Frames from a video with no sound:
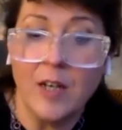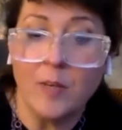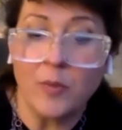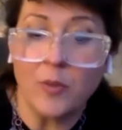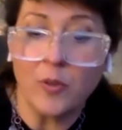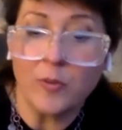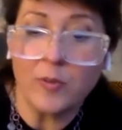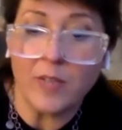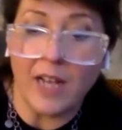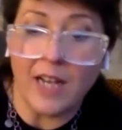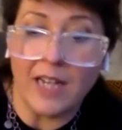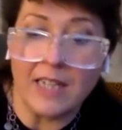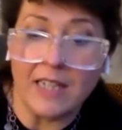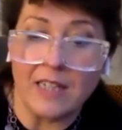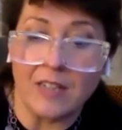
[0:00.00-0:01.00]
probes
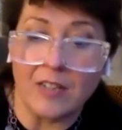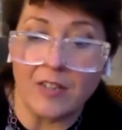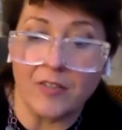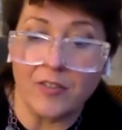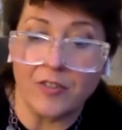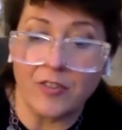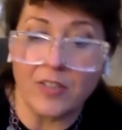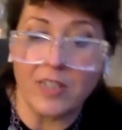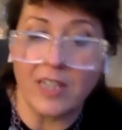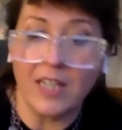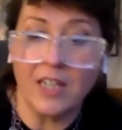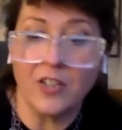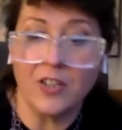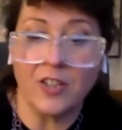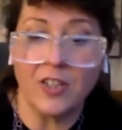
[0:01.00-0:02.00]
ideas of
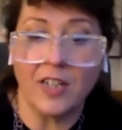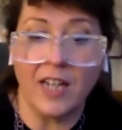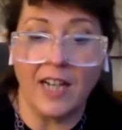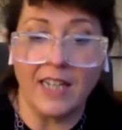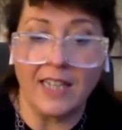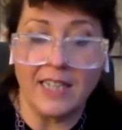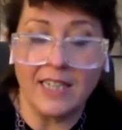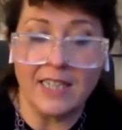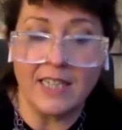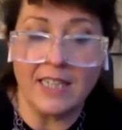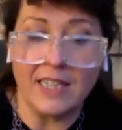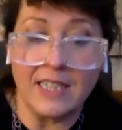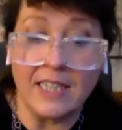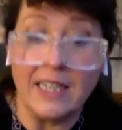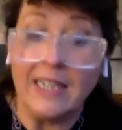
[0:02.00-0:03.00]
translation,
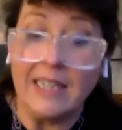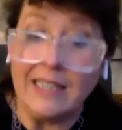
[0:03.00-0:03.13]
identity,